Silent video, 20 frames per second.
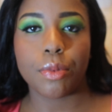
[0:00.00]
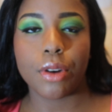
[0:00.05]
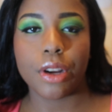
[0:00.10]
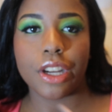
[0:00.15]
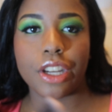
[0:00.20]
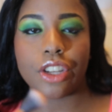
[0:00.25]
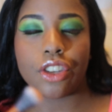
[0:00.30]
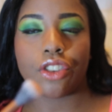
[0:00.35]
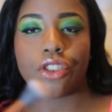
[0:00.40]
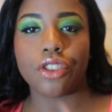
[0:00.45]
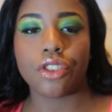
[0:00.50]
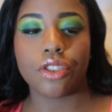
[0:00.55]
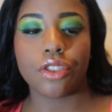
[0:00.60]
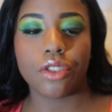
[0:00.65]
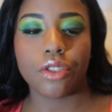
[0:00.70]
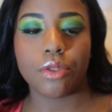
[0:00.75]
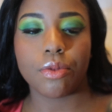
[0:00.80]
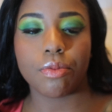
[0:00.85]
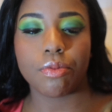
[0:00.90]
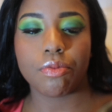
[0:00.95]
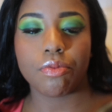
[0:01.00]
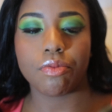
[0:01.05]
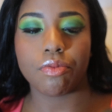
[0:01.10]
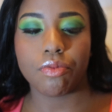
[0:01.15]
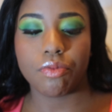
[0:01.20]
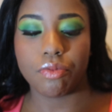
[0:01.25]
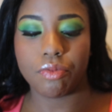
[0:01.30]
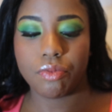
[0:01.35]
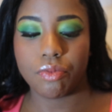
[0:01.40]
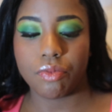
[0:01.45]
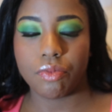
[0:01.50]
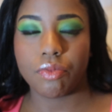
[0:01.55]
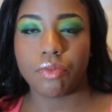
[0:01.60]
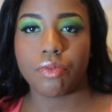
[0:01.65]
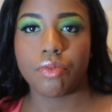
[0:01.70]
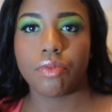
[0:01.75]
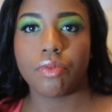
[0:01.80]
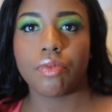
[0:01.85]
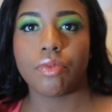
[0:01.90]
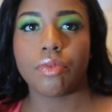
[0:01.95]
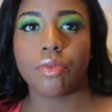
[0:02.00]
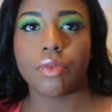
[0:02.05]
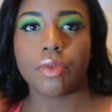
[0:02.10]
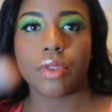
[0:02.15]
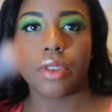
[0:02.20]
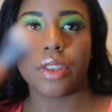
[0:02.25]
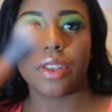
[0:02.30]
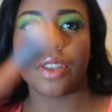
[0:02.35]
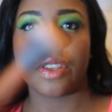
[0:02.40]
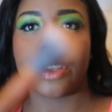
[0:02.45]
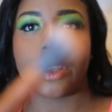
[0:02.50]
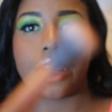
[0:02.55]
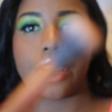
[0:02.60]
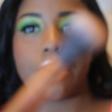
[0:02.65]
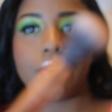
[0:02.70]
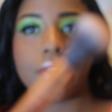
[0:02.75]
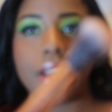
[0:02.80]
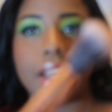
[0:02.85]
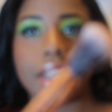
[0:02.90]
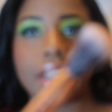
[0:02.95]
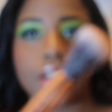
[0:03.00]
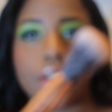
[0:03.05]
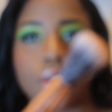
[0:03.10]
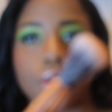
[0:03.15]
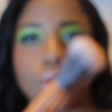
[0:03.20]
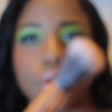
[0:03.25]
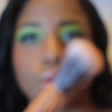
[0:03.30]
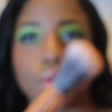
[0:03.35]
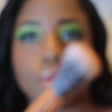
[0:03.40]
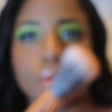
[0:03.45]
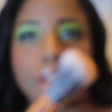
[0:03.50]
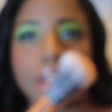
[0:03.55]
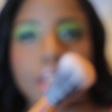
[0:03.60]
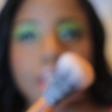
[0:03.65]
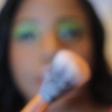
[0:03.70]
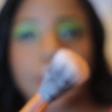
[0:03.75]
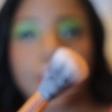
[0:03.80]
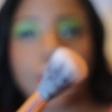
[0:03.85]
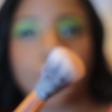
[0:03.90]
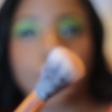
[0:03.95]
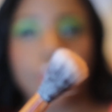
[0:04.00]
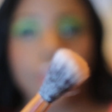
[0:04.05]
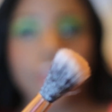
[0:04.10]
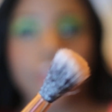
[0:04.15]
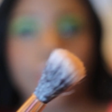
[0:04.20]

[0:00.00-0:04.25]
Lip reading: brush. Let's see if I can zoom in.